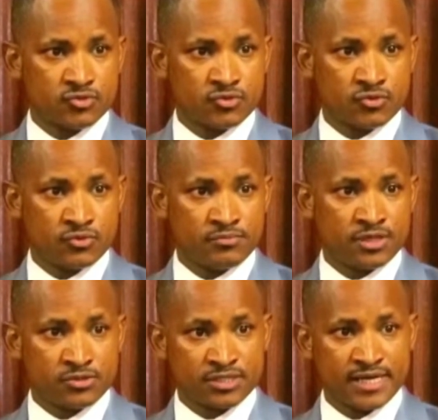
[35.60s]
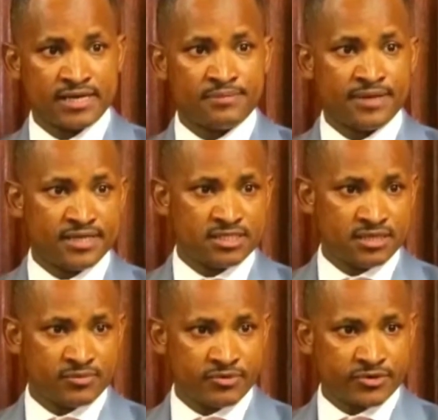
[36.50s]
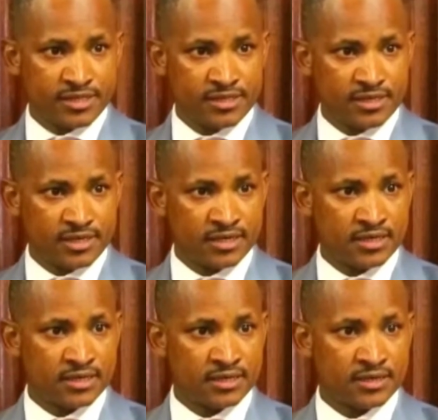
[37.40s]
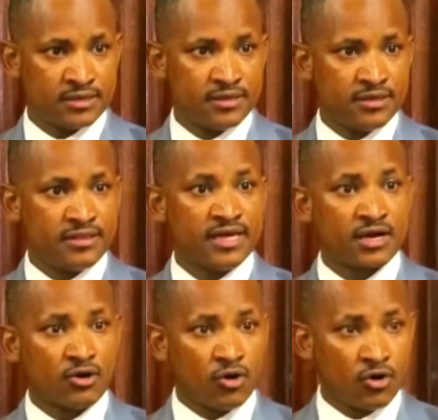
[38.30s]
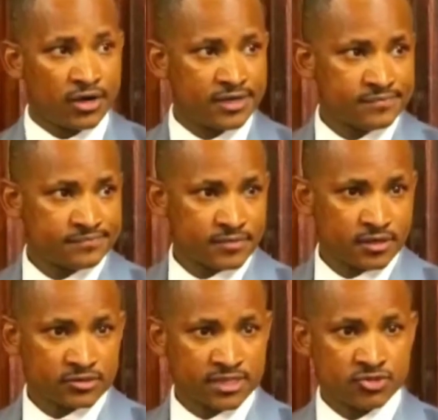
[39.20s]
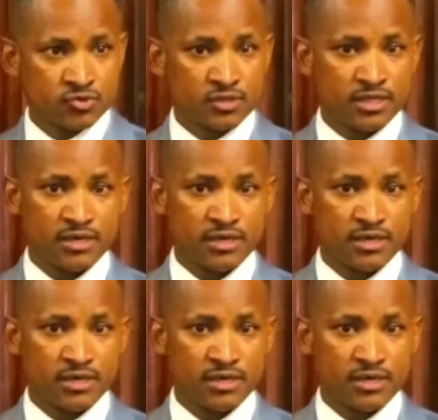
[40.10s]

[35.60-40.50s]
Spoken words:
to, because they had my ATM already, and they called because I took.